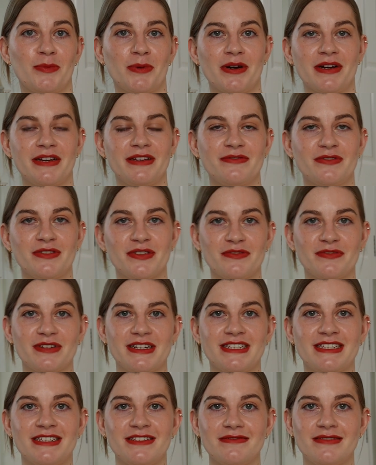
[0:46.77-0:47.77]
buy for the
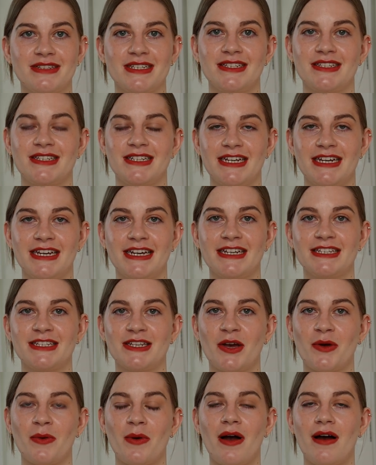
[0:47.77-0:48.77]
rest of this year
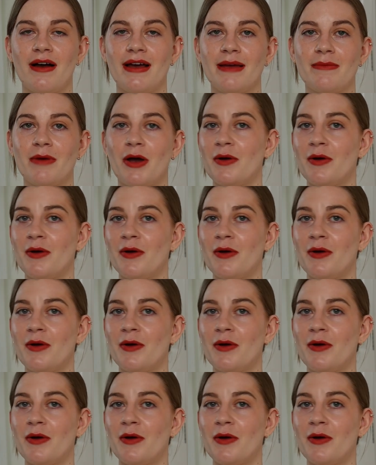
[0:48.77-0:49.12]
so I am